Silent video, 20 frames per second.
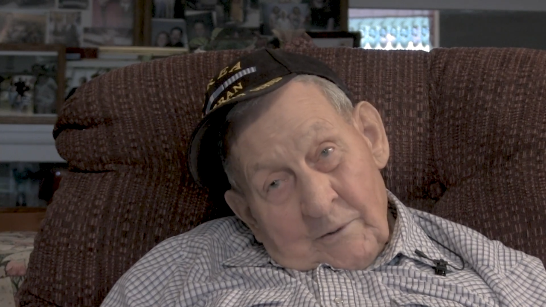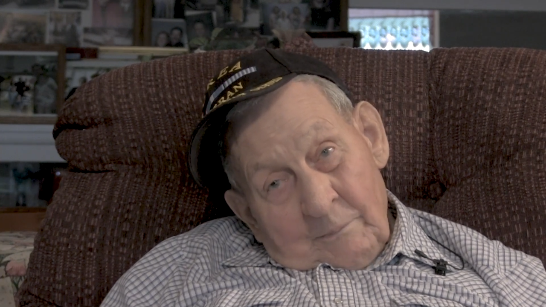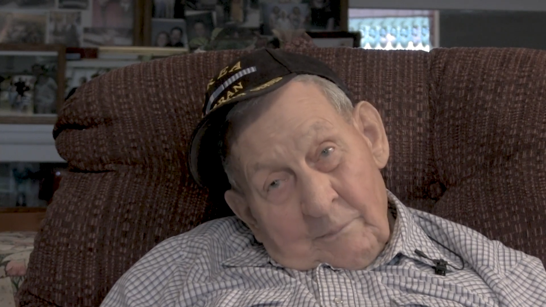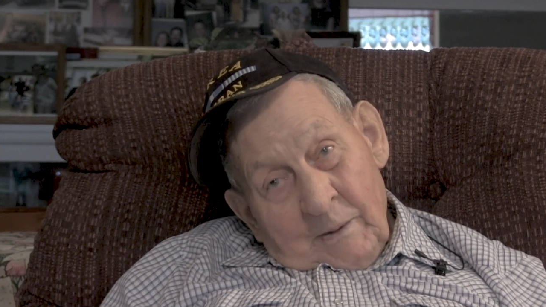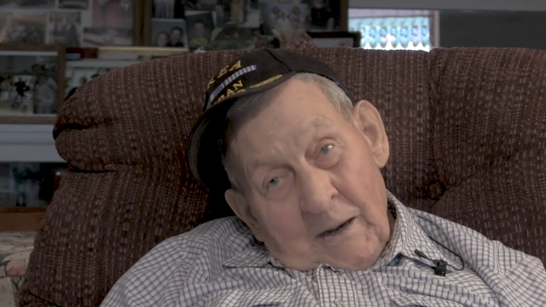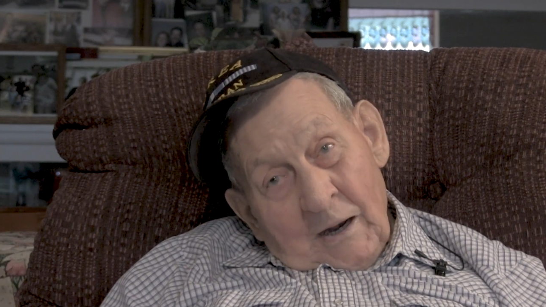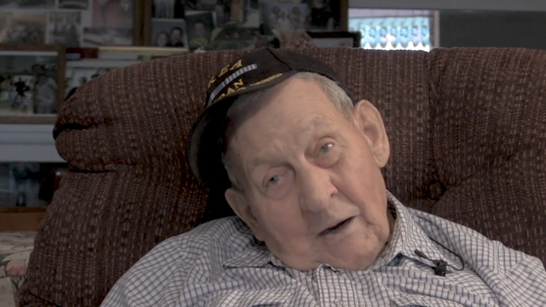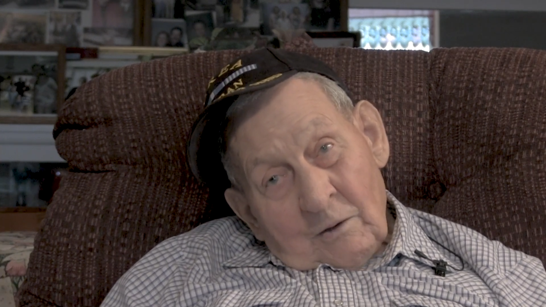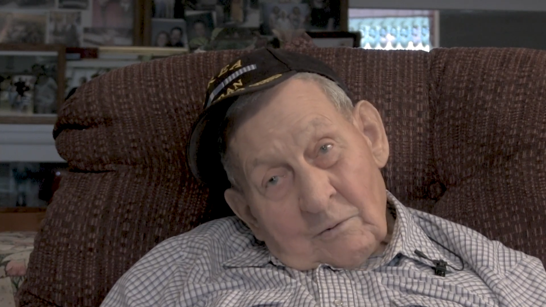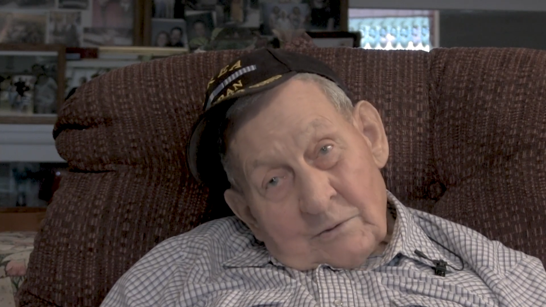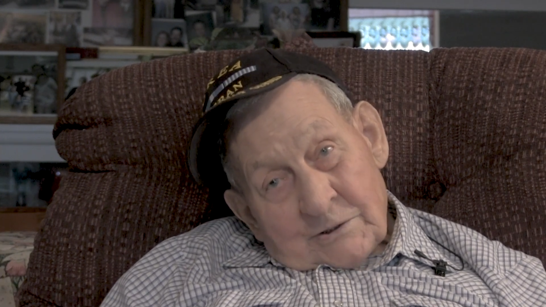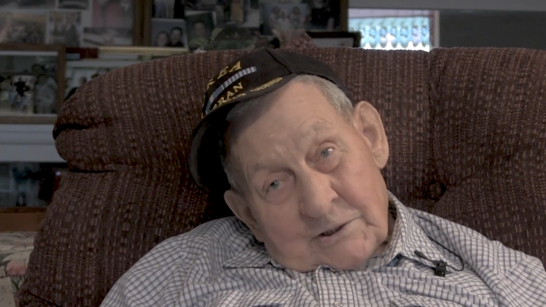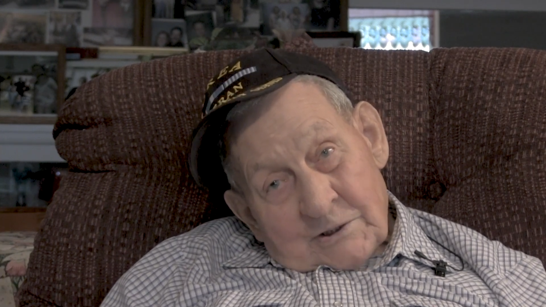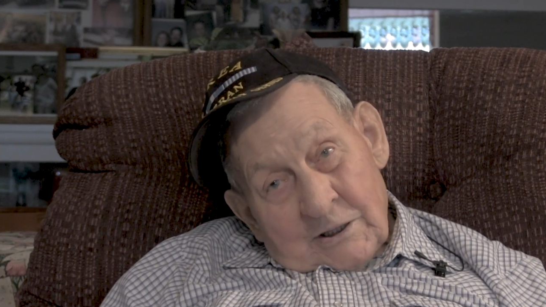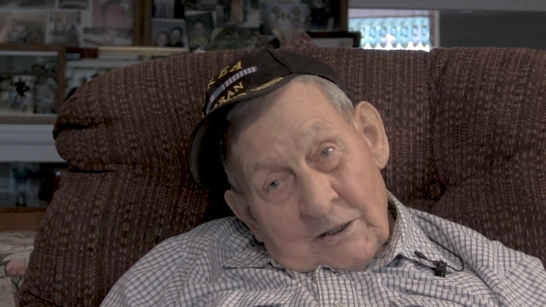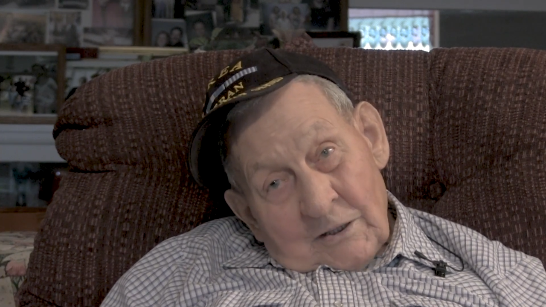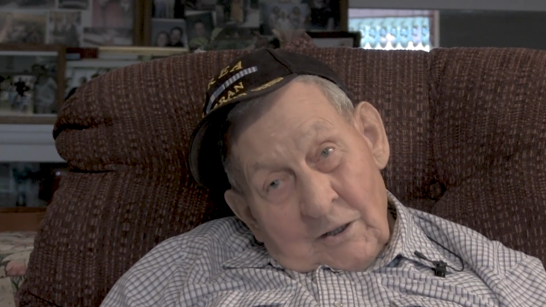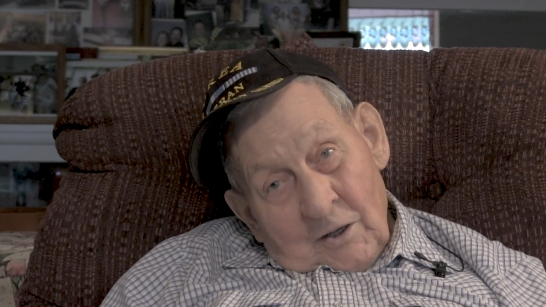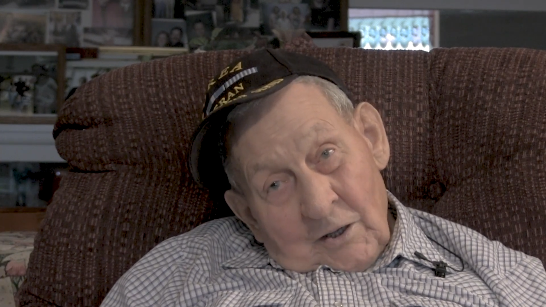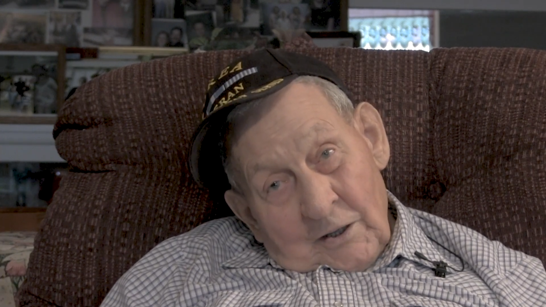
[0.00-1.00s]
the power was
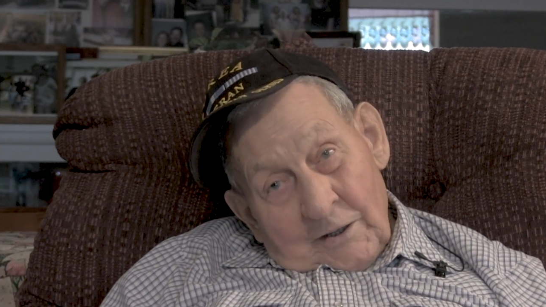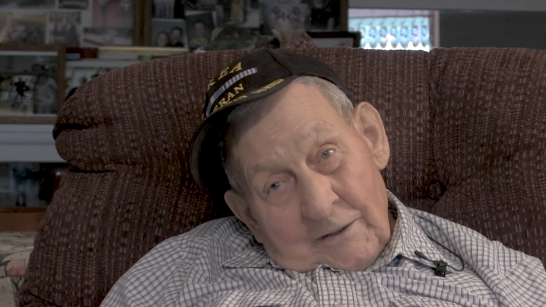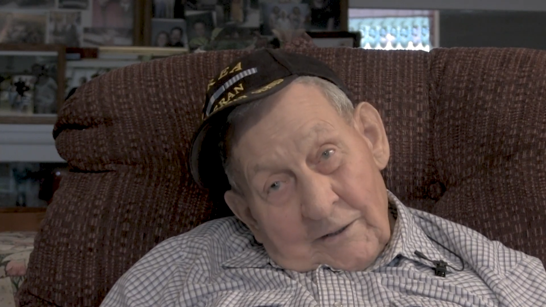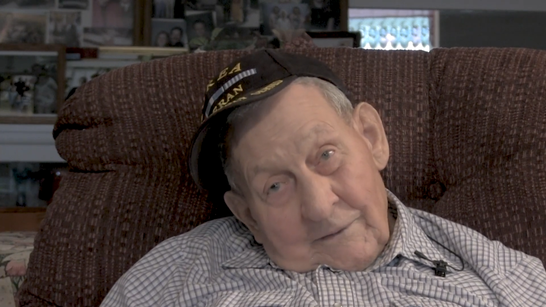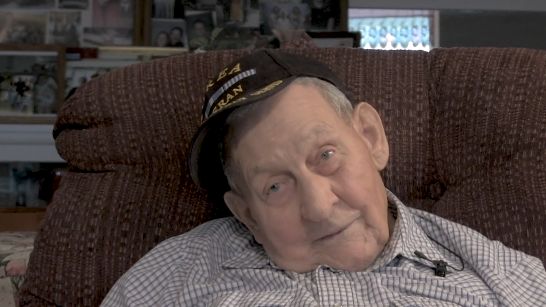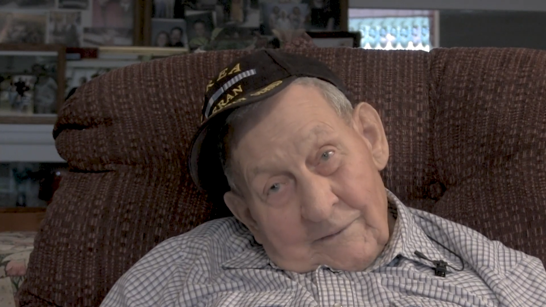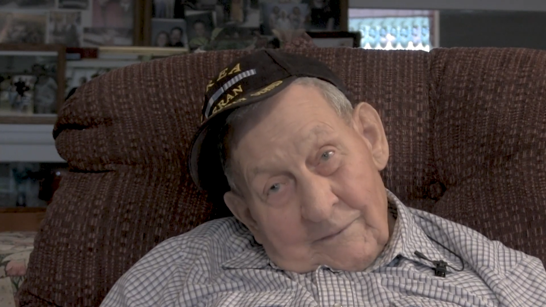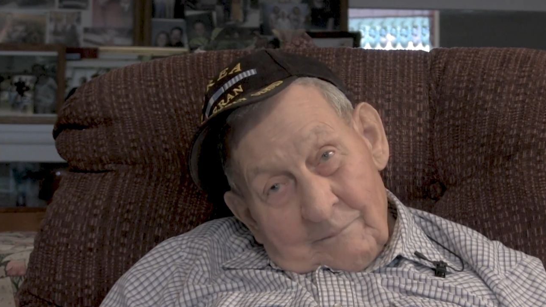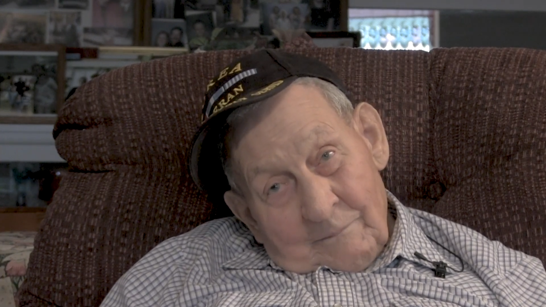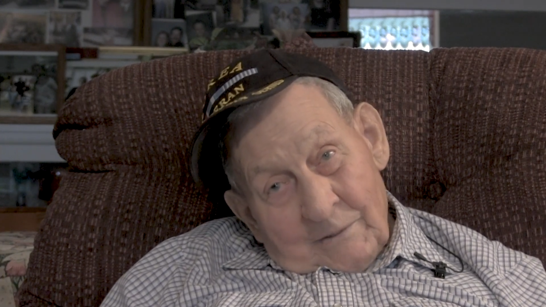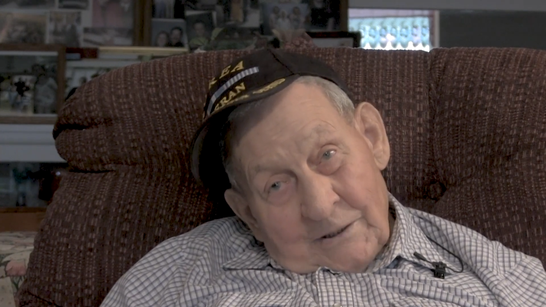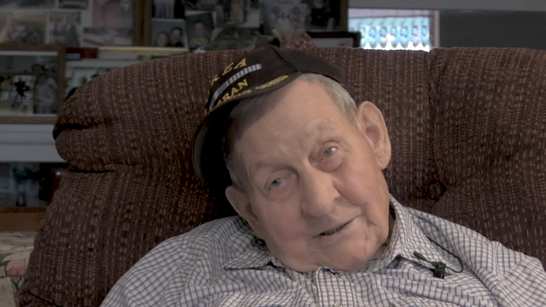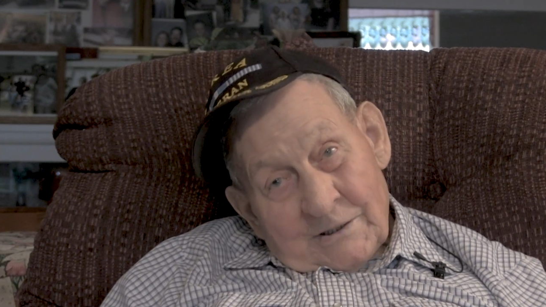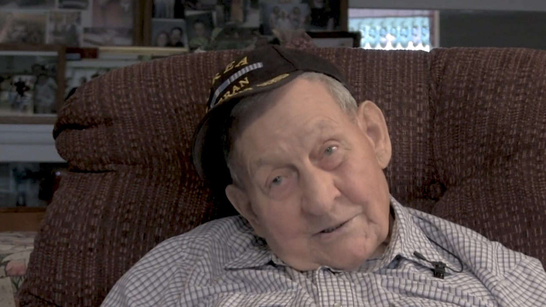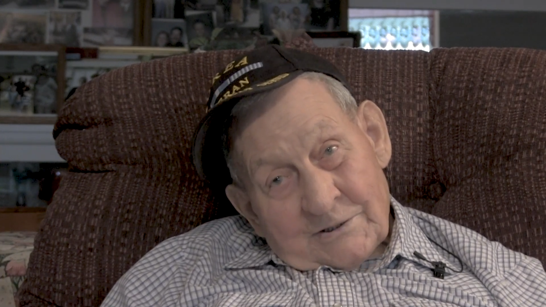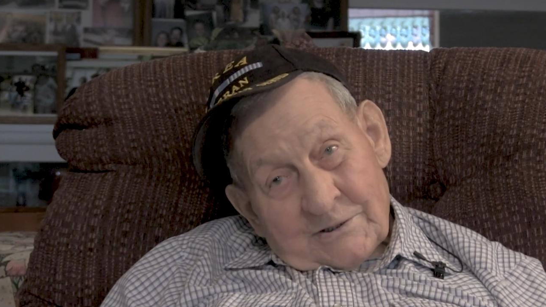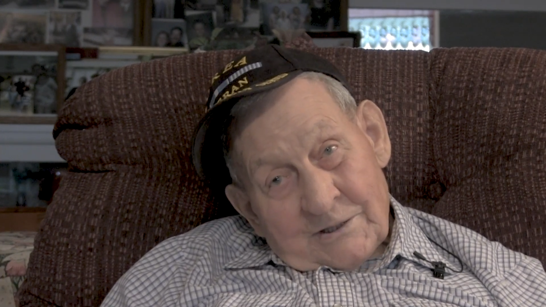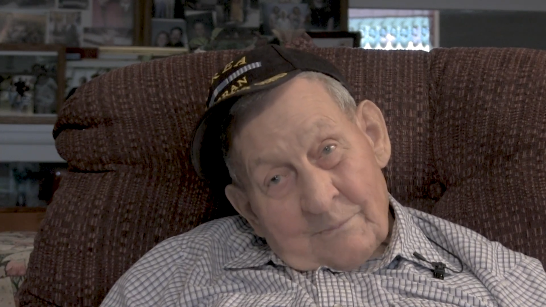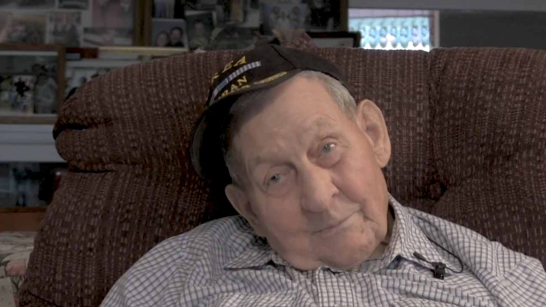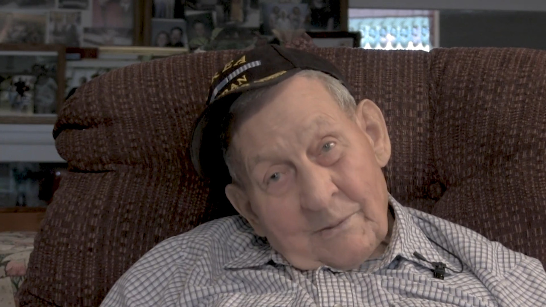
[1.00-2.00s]
still on
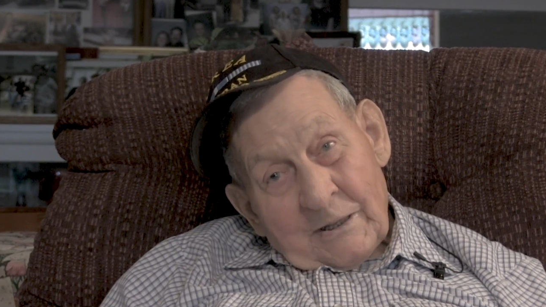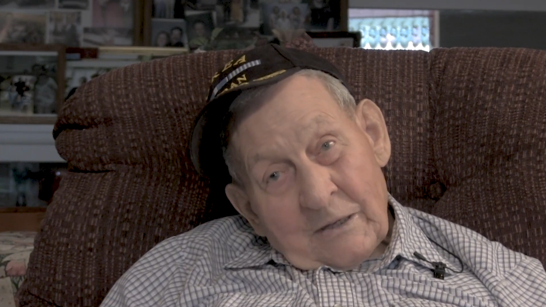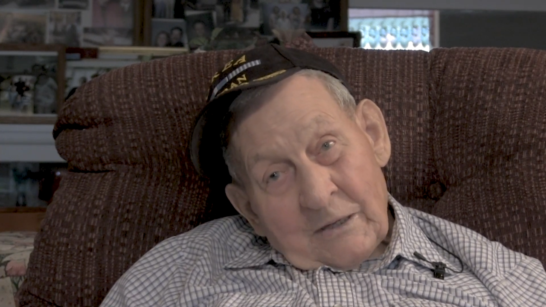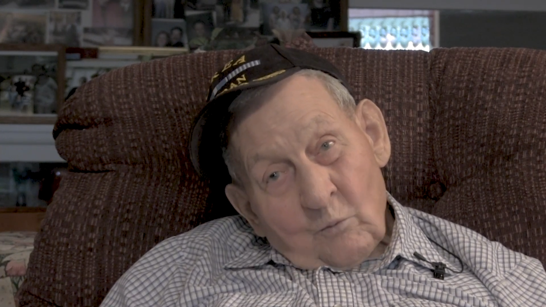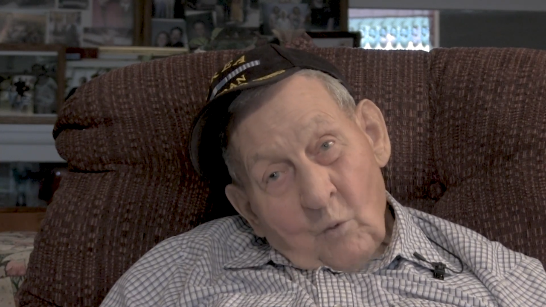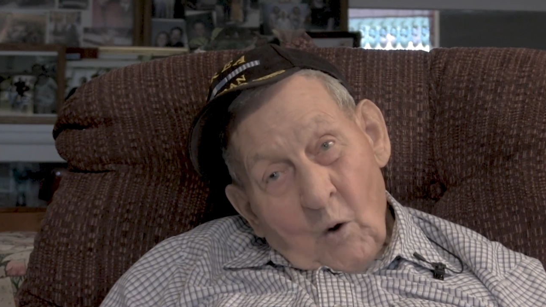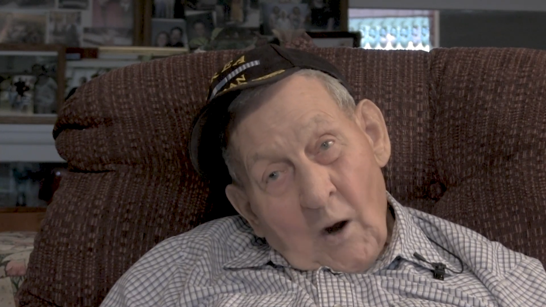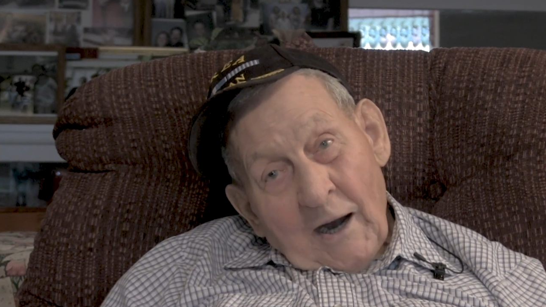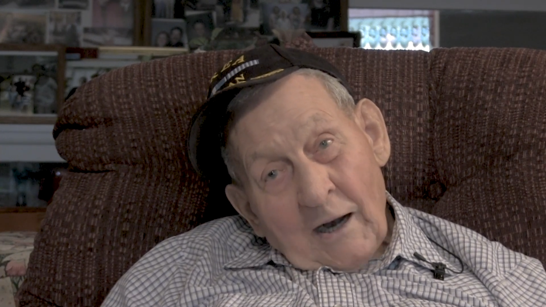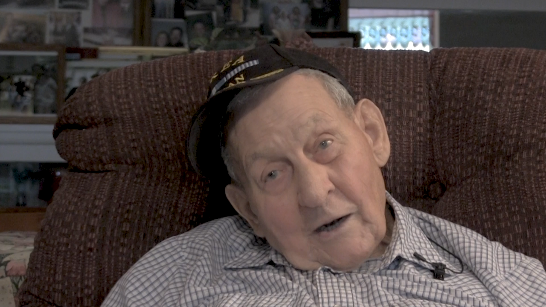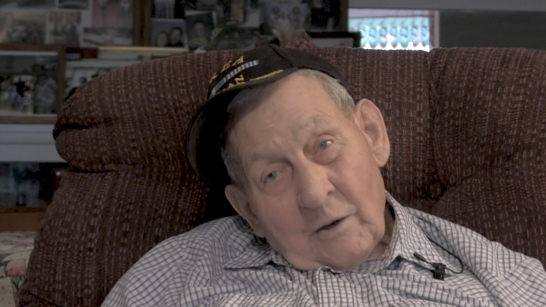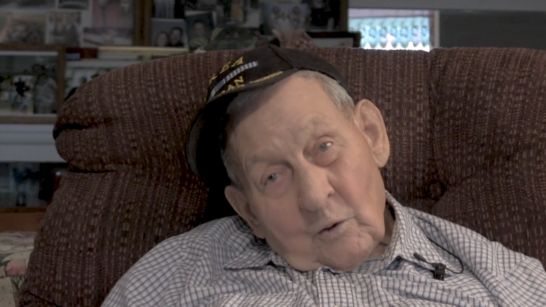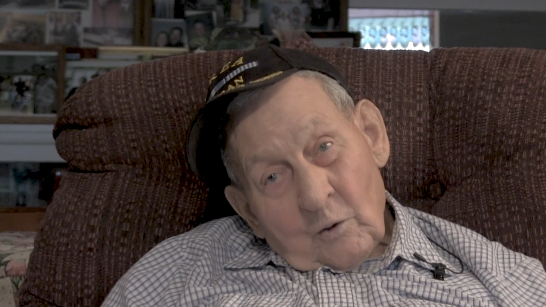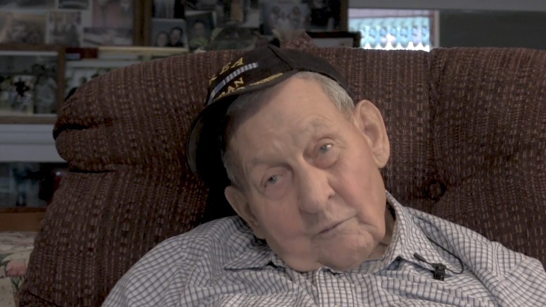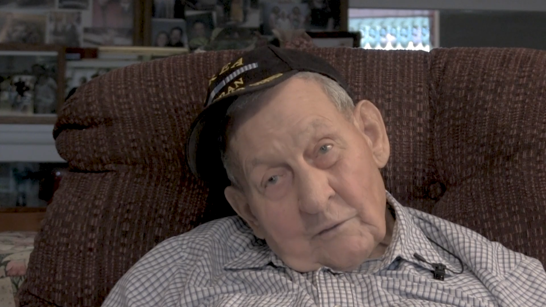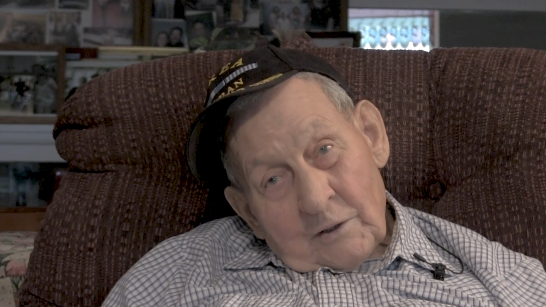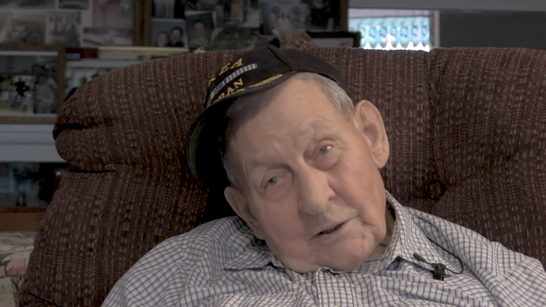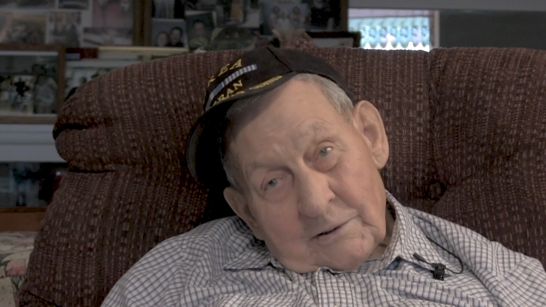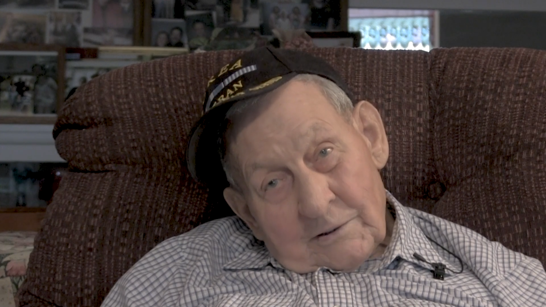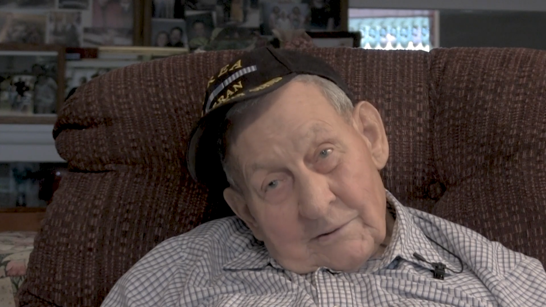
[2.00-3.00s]
because somebody wired
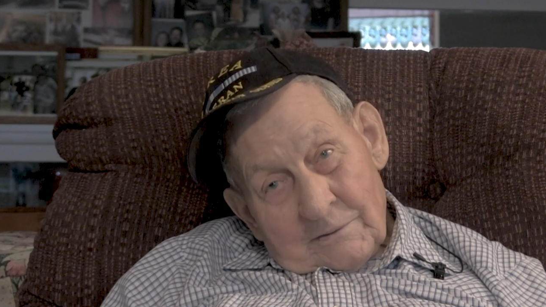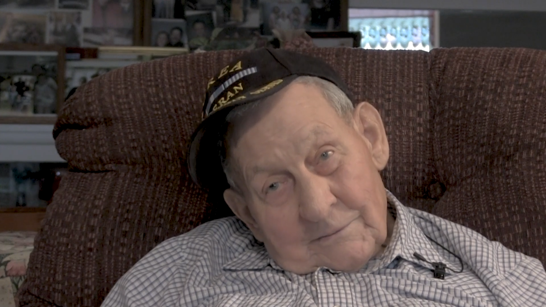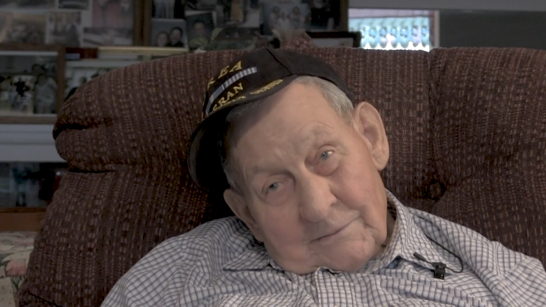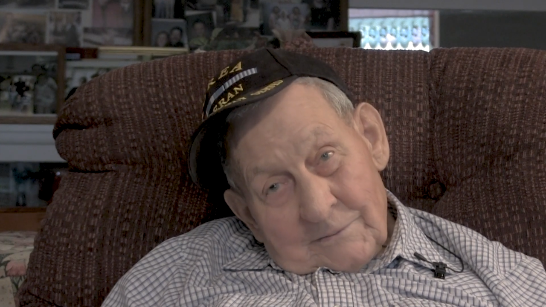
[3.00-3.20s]
over it.